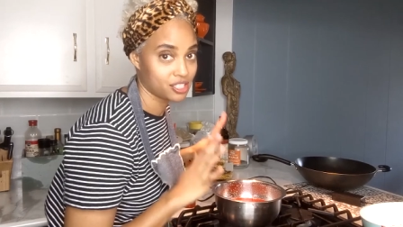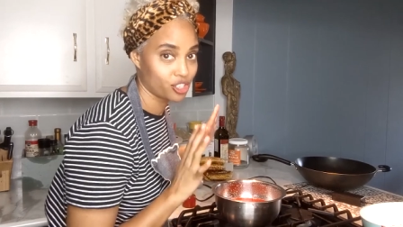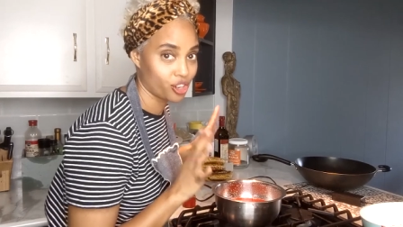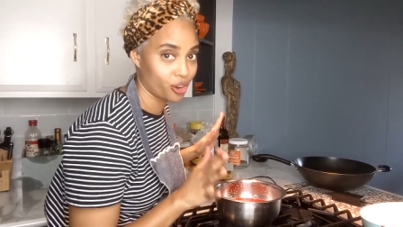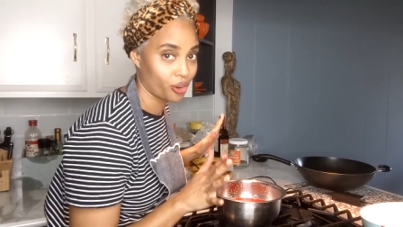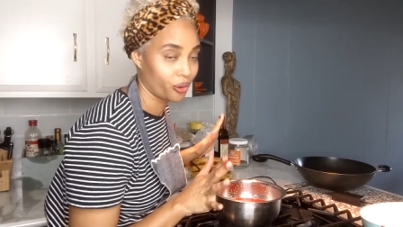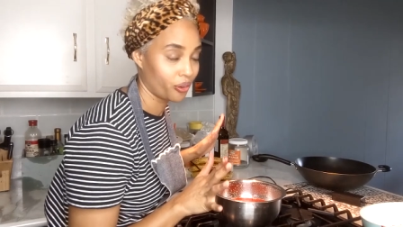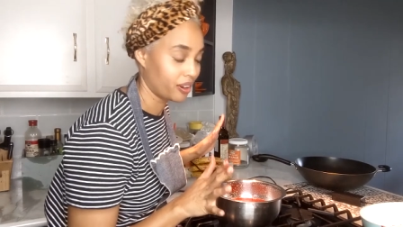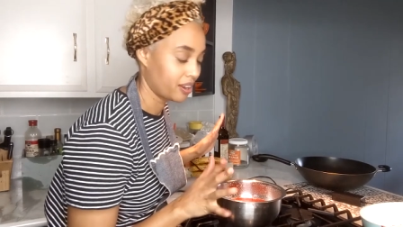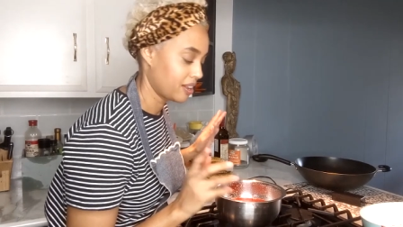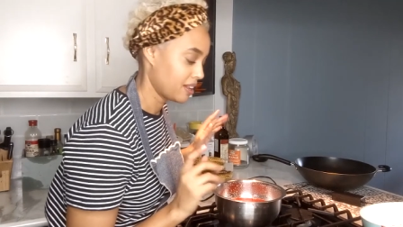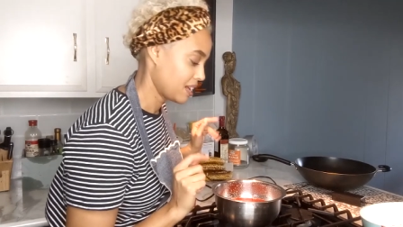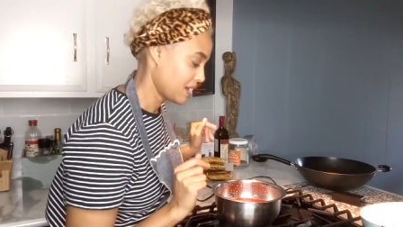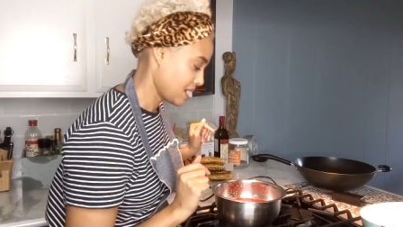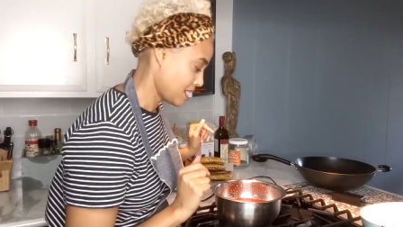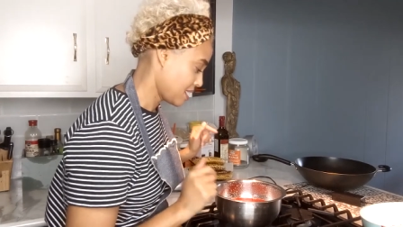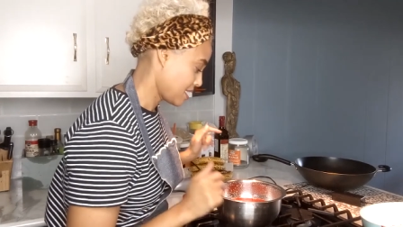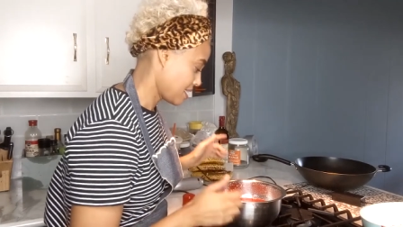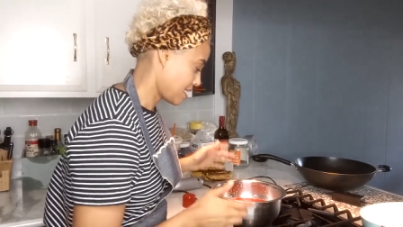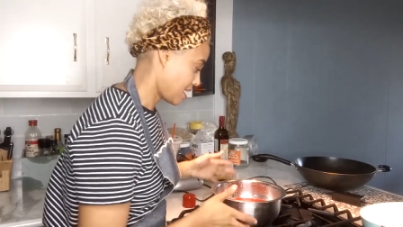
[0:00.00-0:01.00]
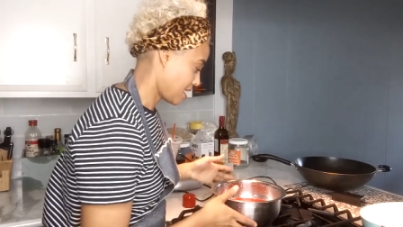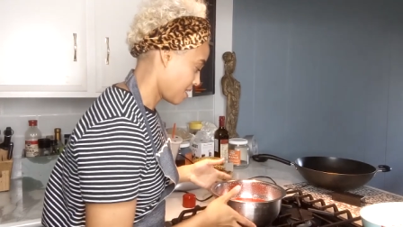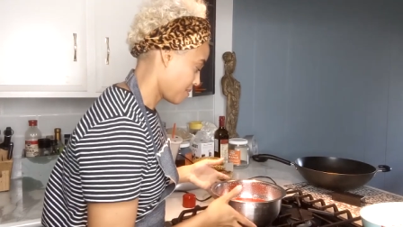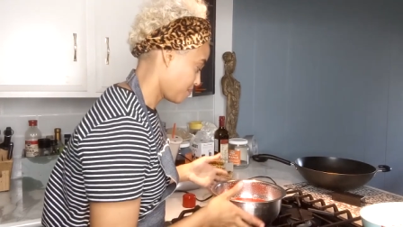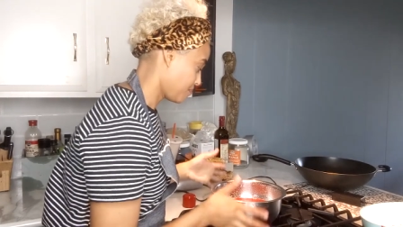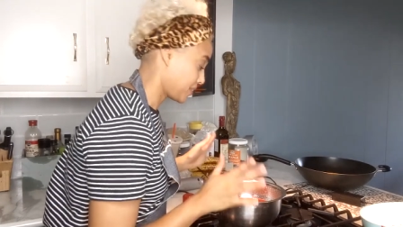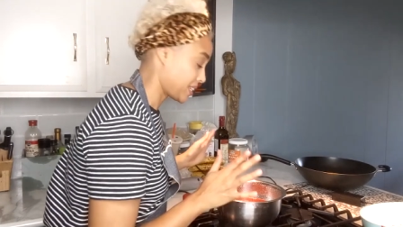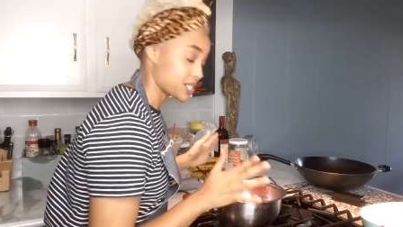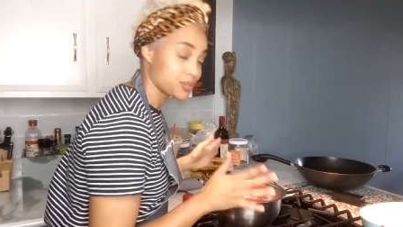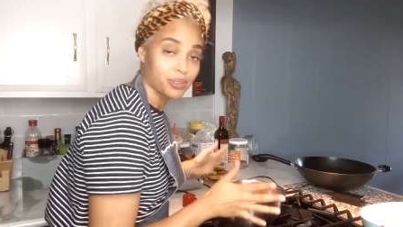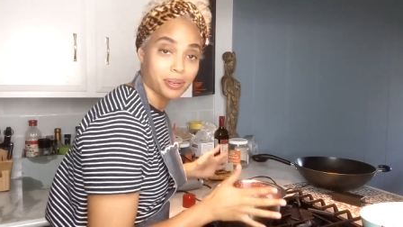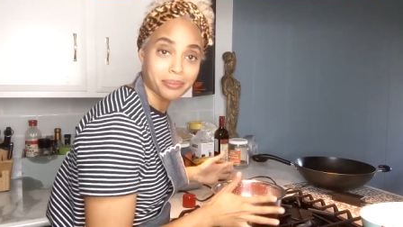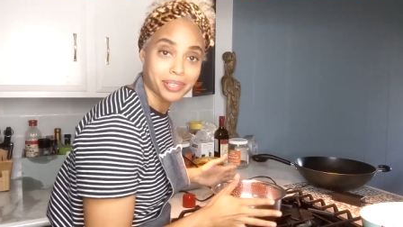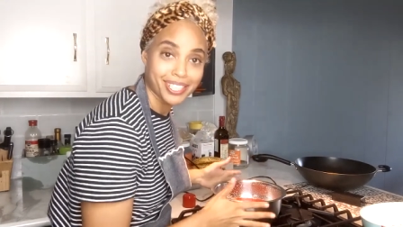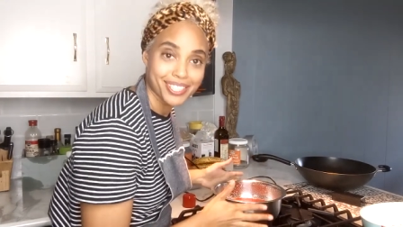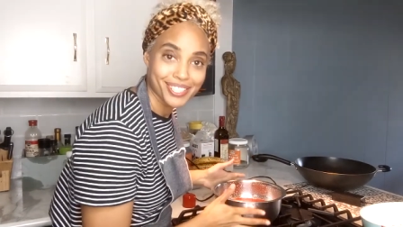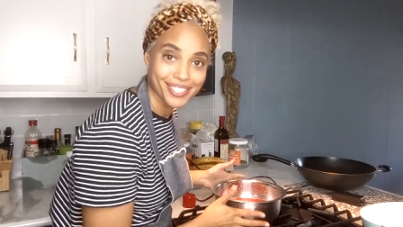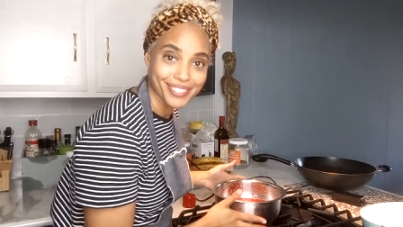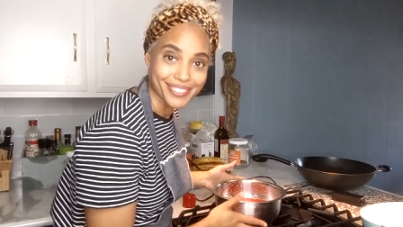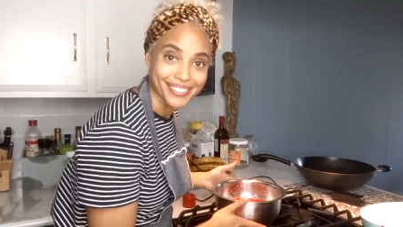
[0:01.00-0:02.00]
So um, that's what I'm
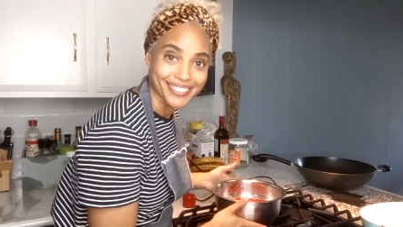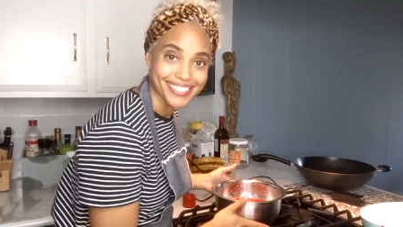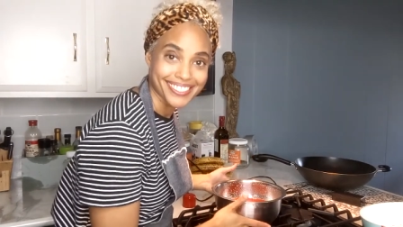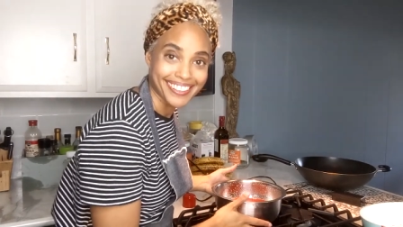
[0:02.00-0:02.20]
gonna do.